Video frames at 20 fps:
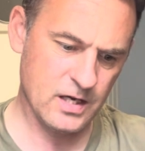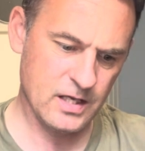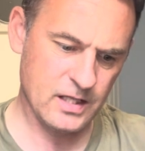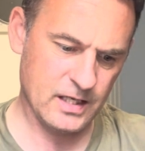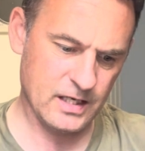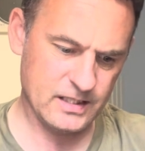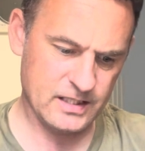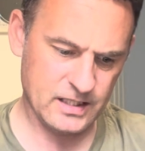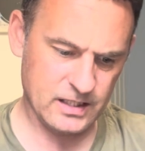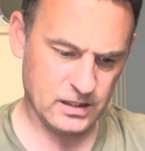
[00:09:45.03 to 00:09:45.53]

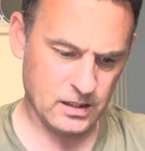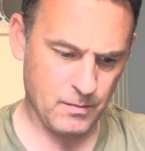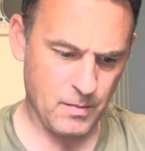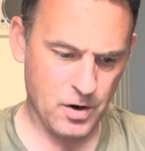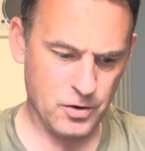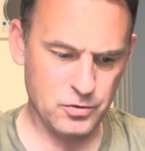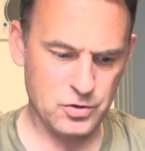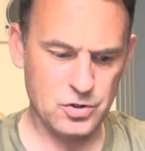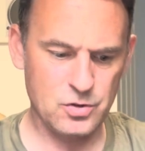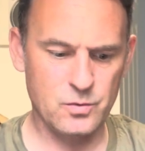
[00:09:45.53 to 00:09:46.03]
they said the
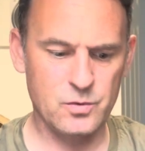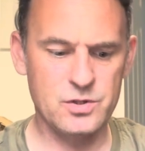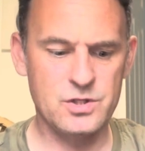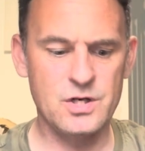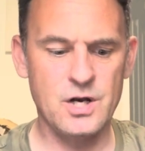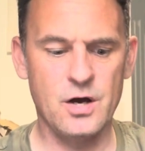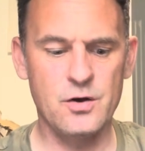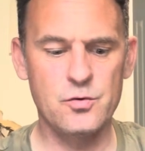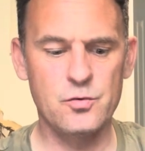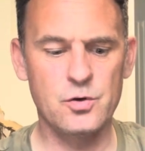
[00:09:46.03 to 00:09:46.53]
motor was
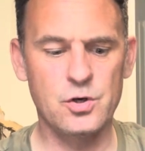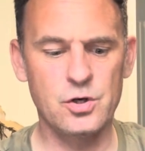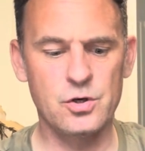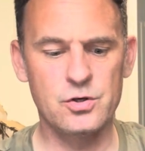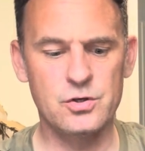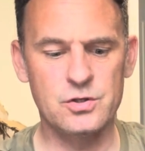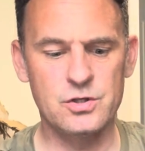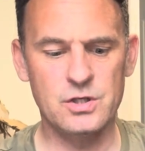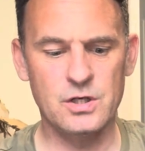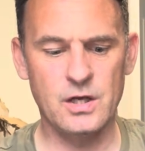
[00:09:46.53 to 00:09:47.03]
no
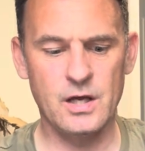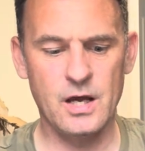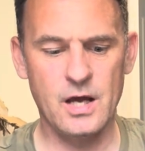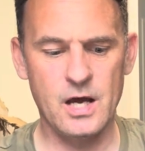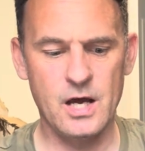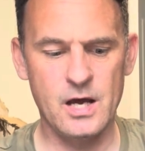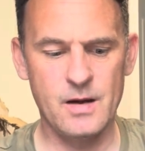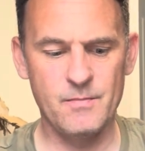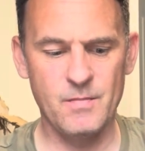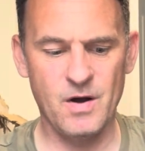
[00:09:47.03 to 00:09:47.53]
good.
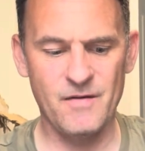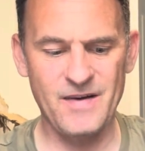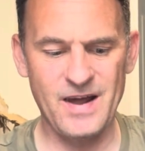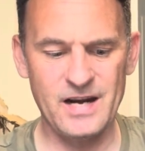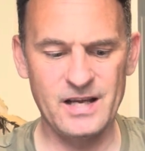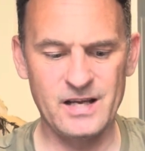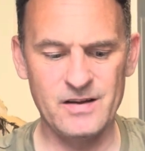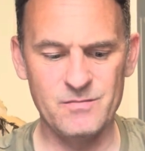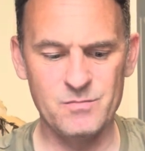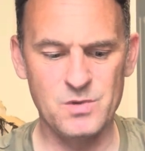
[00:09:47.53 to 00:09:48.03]
I've had
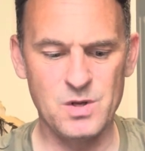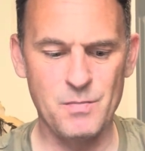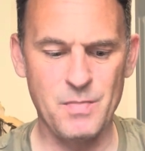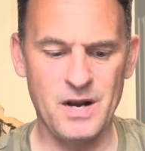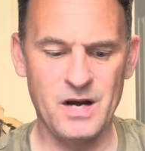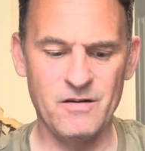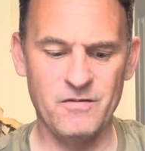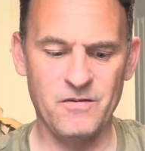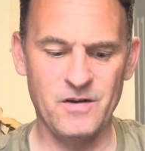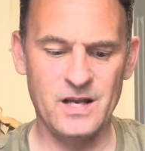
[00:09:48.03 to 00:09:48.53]
to give them the
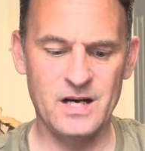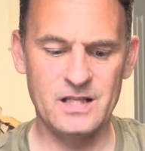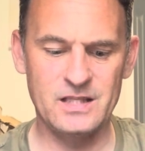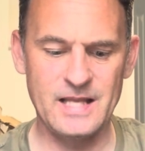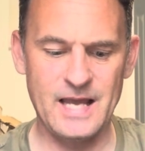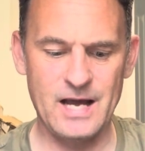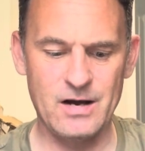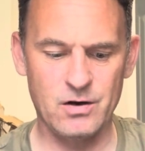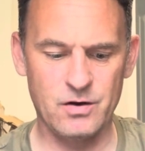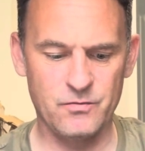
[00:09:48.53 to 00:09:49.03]
benefit of the
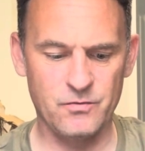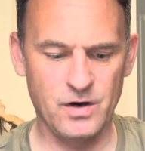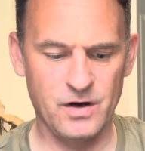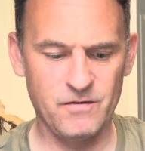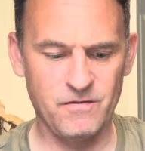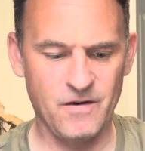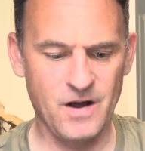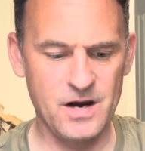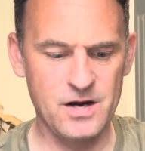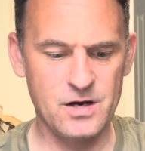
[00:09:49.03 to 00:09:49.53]
doubt and
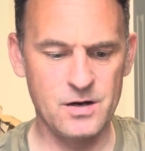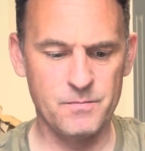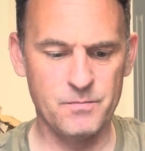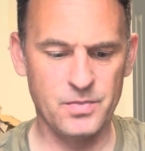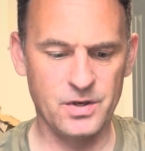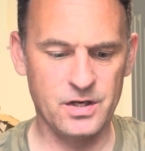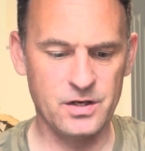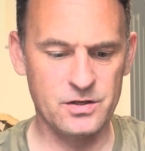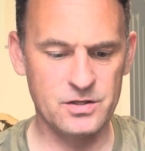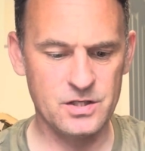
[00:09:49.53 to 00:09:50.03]
refund them,
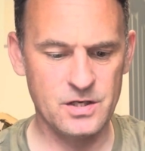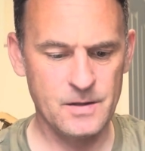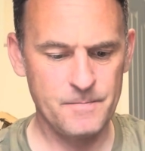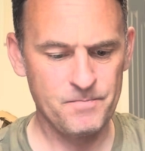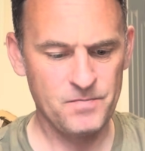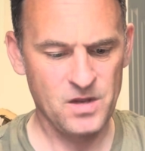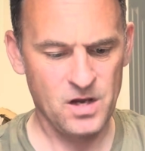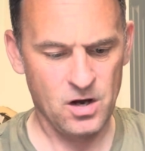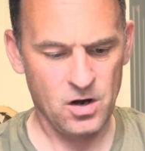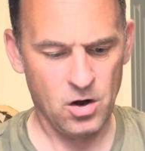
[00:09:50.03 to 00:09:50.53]
because
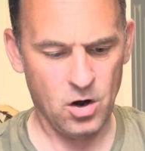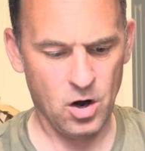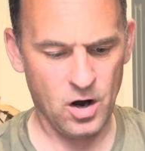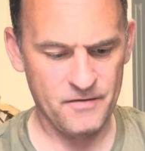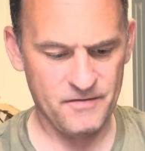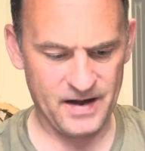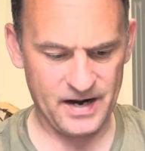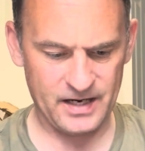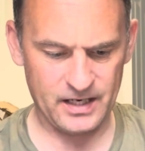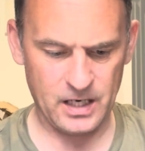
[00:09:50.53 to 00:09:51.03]

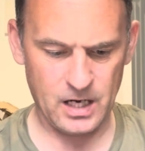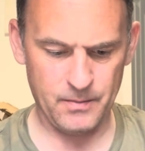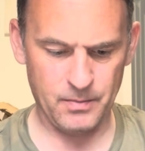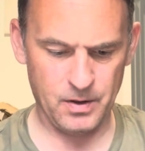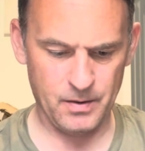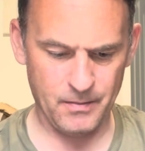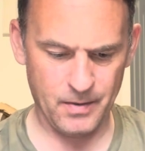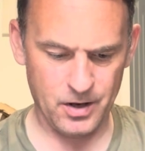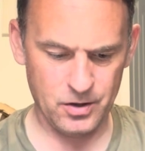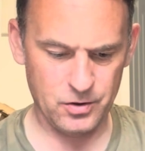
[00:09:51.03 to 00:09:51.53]
I've had a
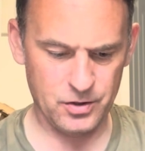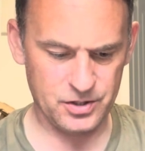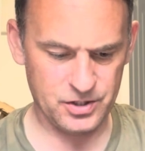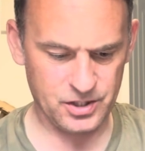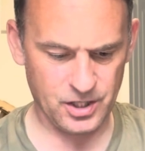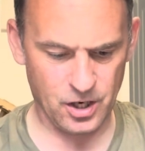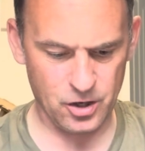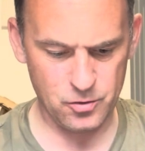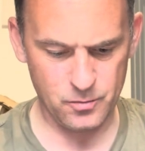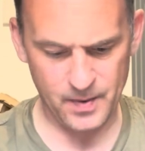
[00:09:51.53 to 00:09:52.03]
couple of motors
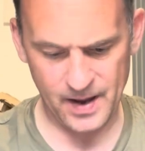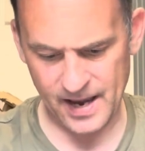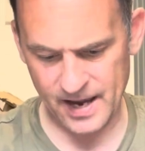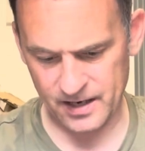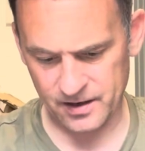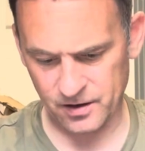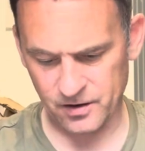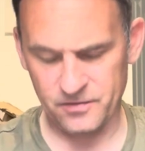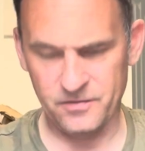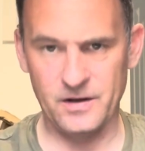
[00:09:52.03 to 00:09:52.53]
go
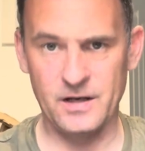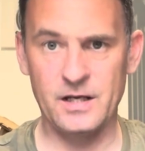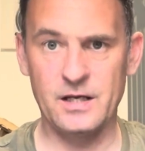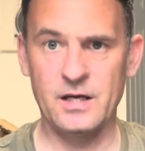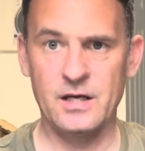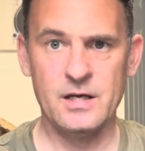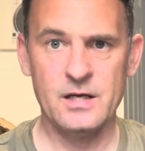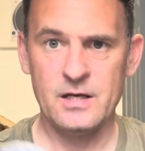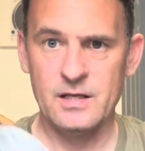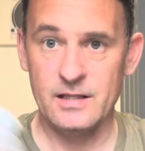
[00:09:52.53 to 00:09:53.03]
bad, and I think
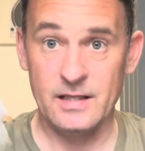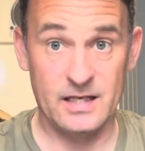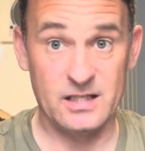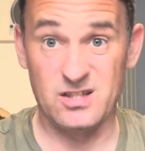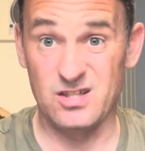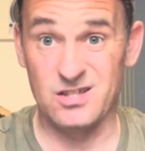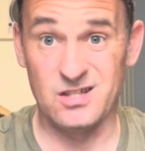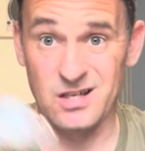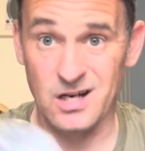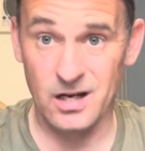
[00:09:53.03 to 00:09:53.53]
that's
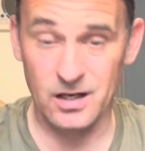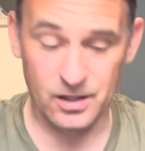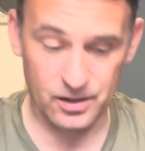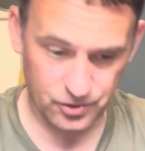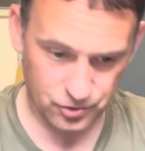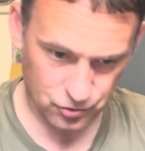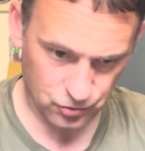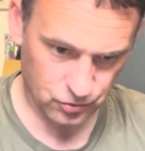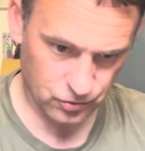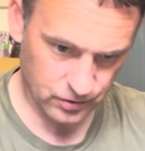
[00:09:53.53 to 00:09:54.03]
just the luck of the
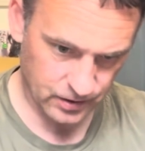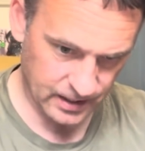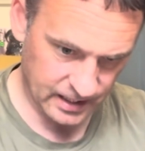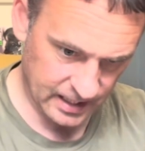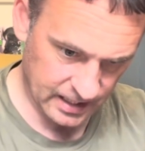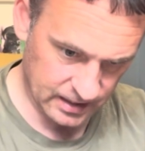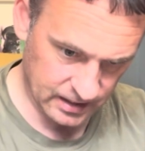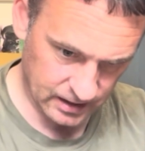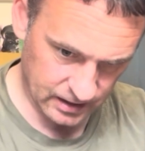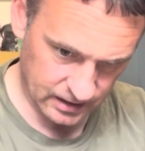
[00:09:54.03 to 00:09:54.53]
draw at
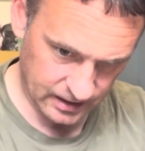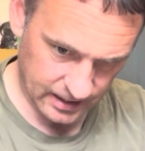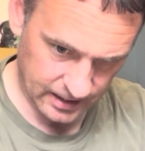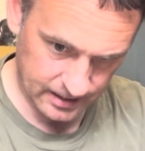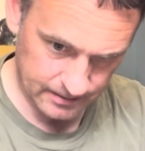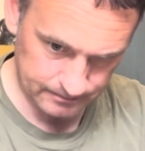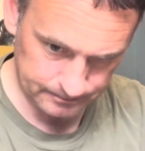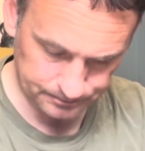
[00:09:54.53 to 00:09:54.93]
the end of the day.